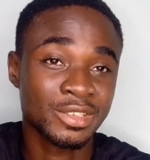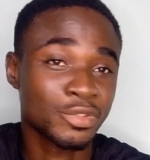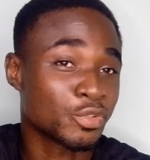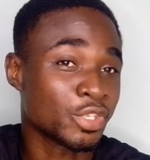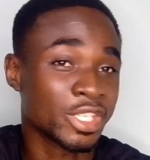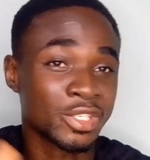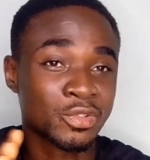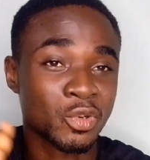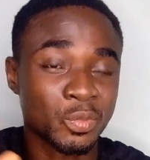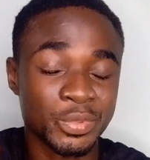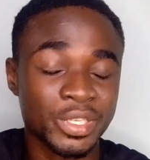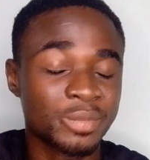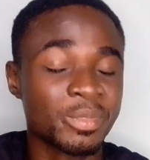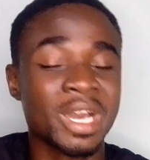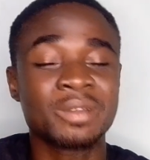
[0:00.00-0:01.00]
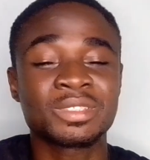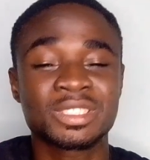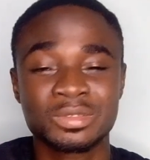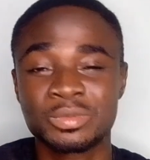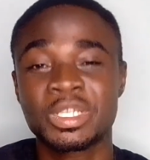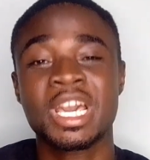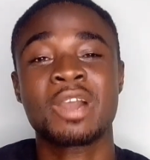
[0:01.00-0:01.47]
Would you copy it?
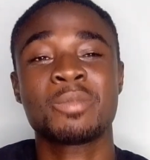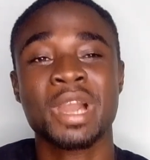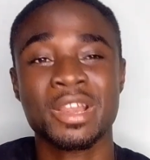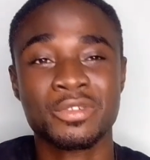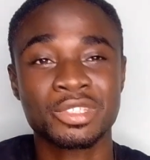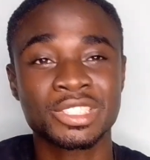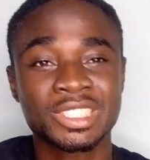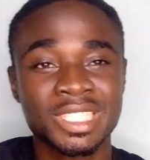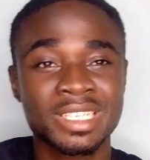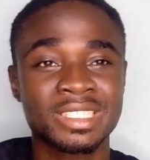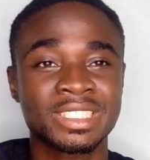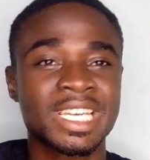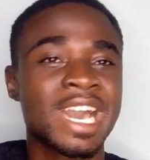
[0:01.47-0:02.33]
Now my concern is